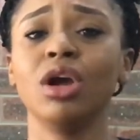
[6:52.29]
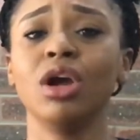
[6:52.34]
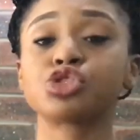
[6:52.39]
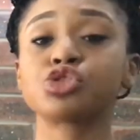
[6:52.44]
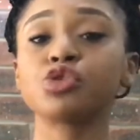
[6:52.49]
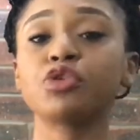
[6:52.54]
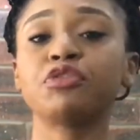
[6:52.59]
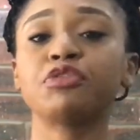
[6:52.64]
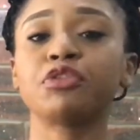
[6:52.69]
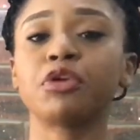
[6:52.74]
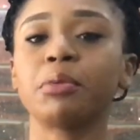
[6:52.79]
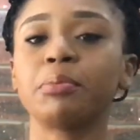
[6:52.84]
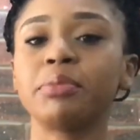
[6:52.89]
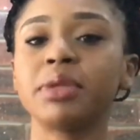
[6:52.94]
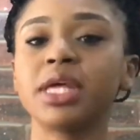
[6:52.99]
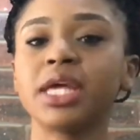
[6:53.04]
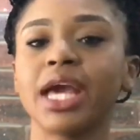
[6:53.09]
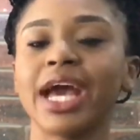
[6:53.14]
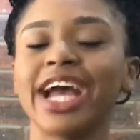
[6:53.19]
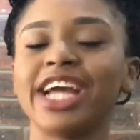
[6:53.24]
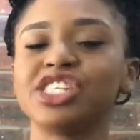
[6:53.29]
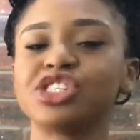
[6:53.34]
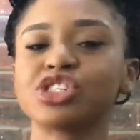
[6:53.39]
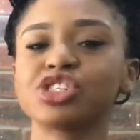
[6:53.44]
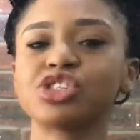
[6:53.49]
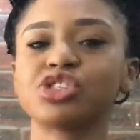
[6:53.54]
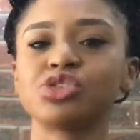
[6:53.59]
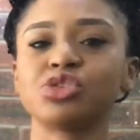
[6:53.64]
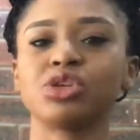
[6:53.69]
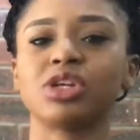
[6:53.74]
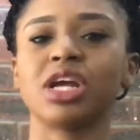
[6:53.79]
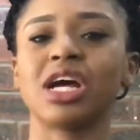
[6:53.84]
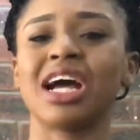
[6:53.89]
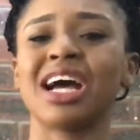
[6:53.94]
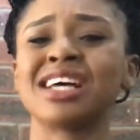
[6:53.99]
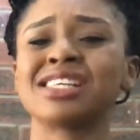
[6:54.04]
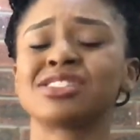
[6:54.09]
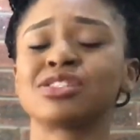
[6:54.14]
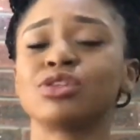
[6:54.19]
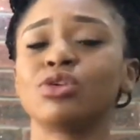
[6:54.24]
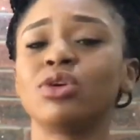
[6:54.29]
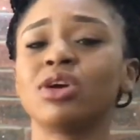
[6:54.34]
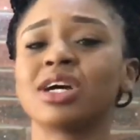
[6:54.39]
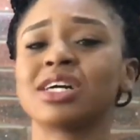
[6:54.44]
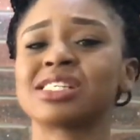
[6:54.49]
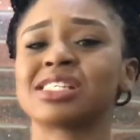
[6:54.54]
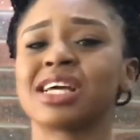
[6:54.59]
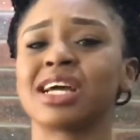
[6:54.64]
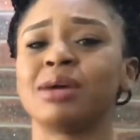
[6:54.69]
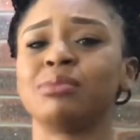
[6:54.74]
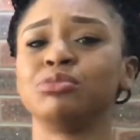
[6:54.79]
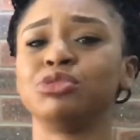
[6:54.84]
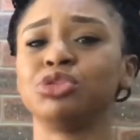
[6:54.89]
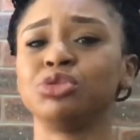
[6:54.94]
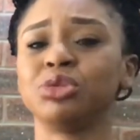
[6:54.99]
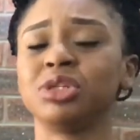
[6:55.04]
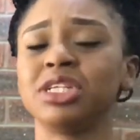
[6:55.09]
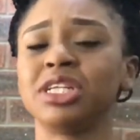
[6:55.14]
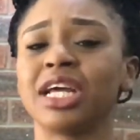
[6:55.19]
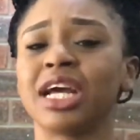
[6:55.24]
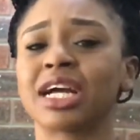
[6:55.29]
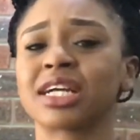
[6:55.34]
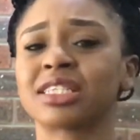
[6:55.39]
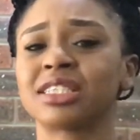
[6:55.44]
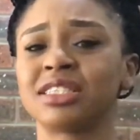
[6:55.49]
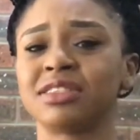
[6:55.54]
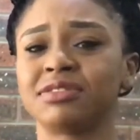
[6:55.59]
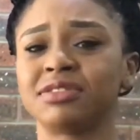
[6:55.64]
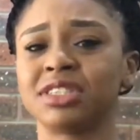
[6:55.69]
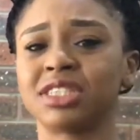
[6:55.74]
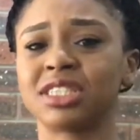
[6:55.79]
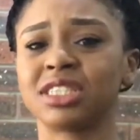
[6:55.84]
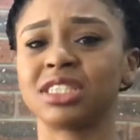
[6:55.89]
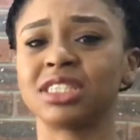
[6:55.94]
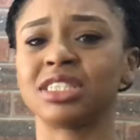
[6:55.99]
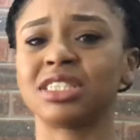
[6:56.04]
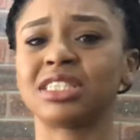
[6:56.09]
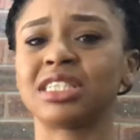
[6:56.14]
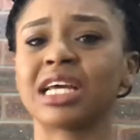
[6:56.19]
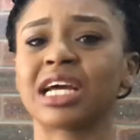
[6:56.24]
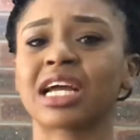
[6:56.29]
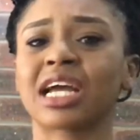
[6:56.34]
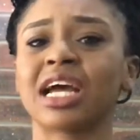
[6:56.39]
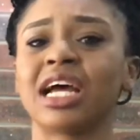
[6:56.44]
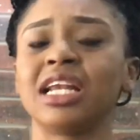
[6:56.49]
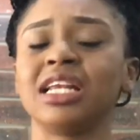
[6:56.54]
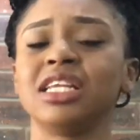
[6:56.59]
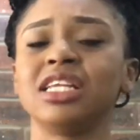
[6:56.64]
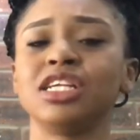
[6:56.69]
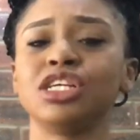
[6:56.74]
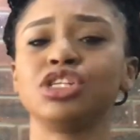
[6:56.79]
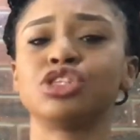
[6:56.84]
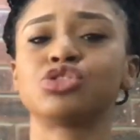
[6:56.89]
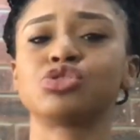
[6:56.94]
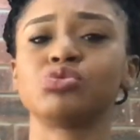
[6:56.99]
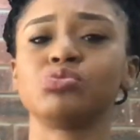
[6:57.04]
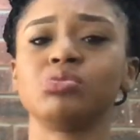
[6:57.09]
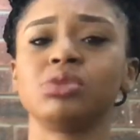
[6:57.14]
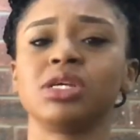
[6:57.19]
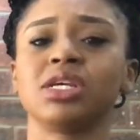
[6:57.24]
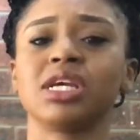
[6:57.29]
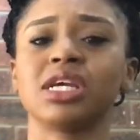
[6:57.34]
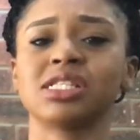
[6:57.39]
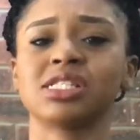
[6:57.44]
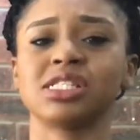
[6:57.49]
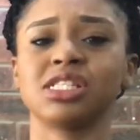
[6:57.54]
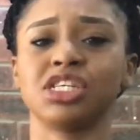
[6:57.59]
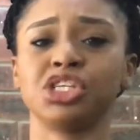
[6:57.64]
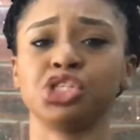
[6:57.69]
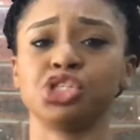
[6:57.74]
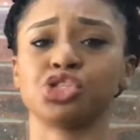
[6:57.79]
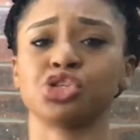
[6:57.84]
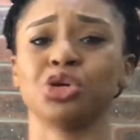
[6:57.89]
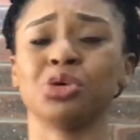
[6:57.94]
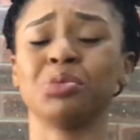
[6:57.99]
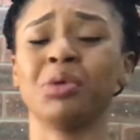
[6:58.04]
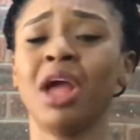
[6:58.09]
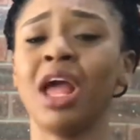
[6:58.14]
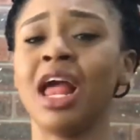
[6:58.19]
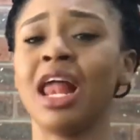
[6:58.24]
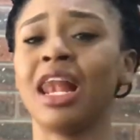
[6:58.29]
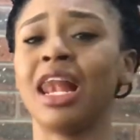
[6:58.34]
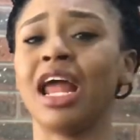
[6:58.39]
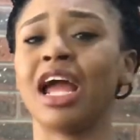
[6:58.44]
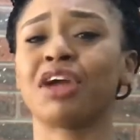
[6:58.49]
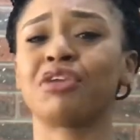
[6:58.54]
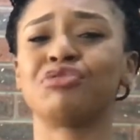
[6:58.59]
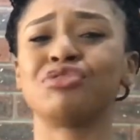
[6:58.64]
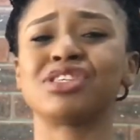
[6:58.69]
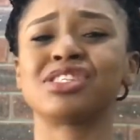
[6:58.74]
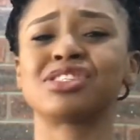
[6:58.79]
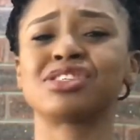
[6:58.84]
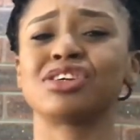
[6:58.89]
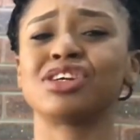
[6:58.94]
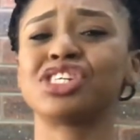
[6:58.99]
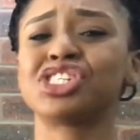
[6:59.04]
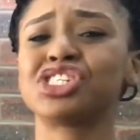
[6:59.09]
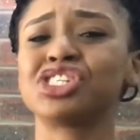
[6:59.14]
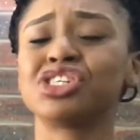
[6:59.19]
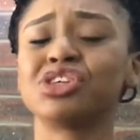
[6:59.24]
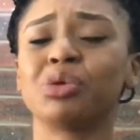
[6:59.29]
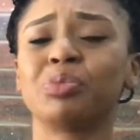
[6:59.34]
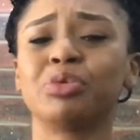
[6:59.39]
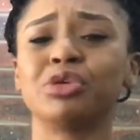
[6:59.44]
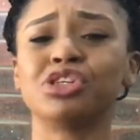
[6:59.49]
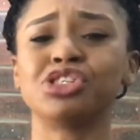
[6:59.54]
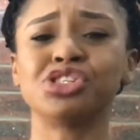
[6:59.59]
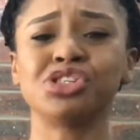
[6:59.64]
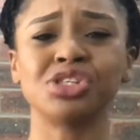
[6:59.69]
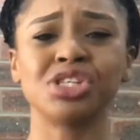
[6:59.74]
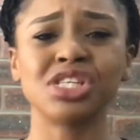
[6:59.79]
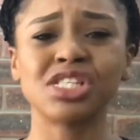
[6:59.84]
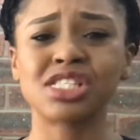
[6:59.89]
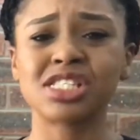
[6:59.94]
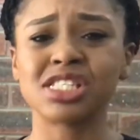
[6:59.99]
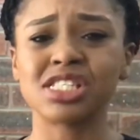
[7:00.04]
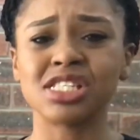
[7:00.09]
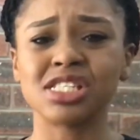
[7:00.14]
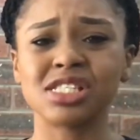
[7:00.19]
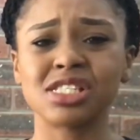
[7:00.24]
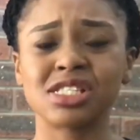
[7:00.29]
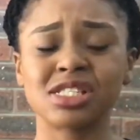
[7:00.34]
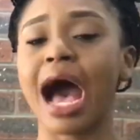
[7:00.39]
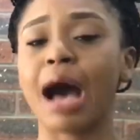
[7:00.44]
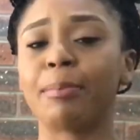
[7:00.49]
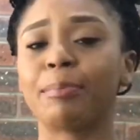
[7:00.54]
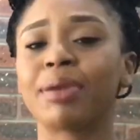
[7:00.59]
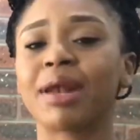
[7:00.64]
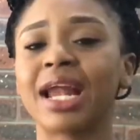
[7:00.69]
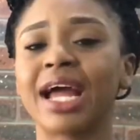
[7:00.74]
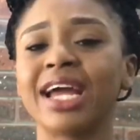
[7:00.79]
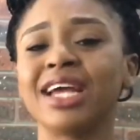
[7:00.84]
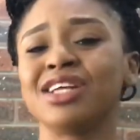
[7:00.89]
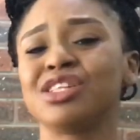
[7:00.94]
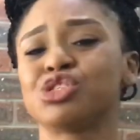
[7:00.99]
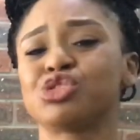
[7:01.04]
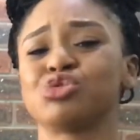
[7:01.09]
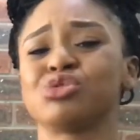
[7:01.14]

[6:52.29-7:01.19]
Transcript: So for me, I just knew that as long as I am doing the activities that can lead to me getting a job, like researching opportunities, applying